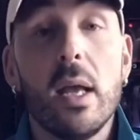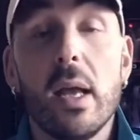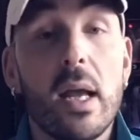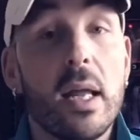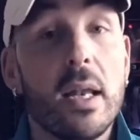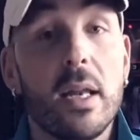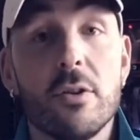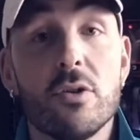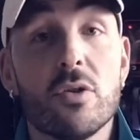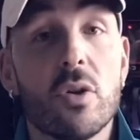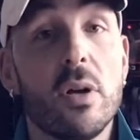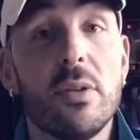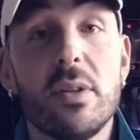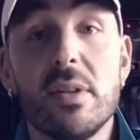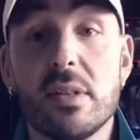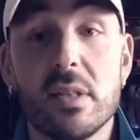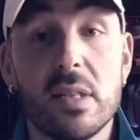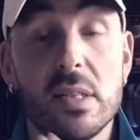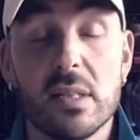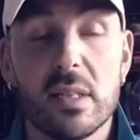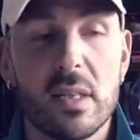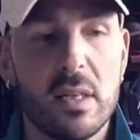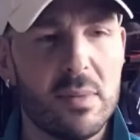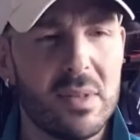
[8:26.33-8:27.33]
And I draw these
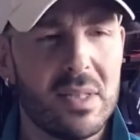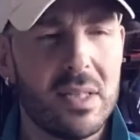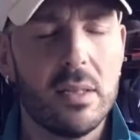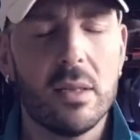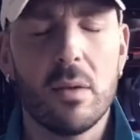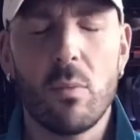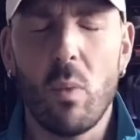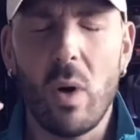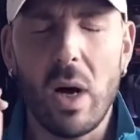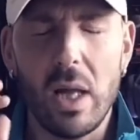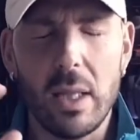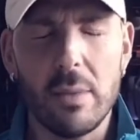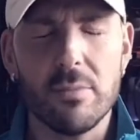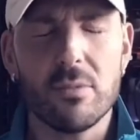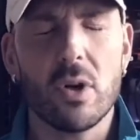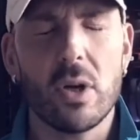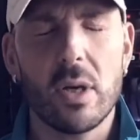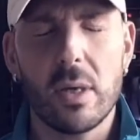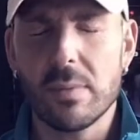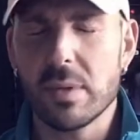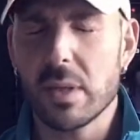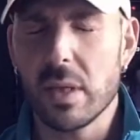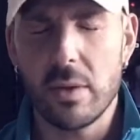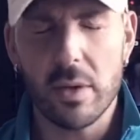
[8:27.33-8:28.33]
things and I'm sitting there, while I'm drawing,
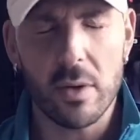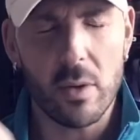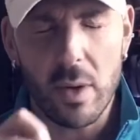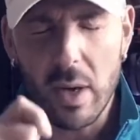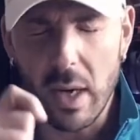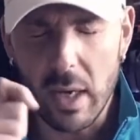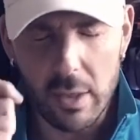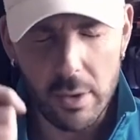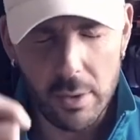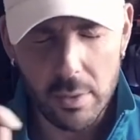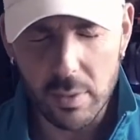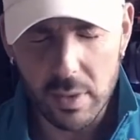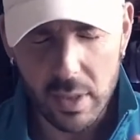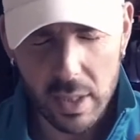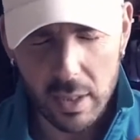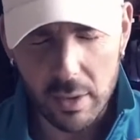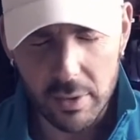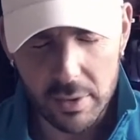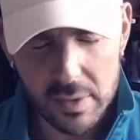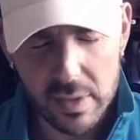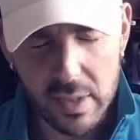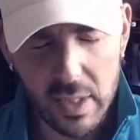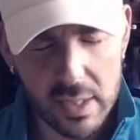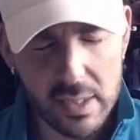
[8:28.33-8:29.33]
I'm sitting there going, I don't know what the hell
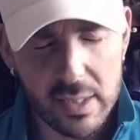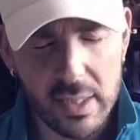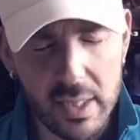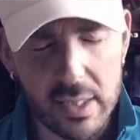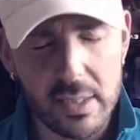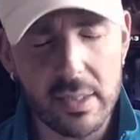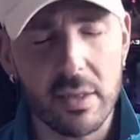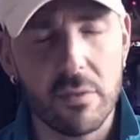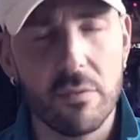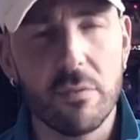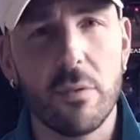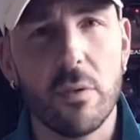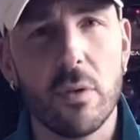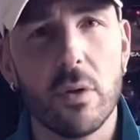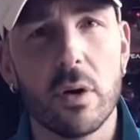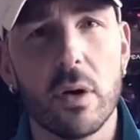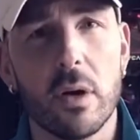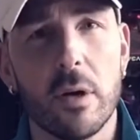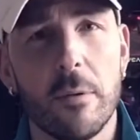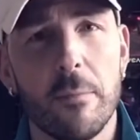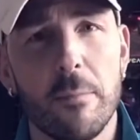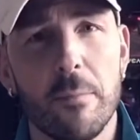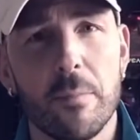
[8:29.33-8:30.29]
this guy's asking for.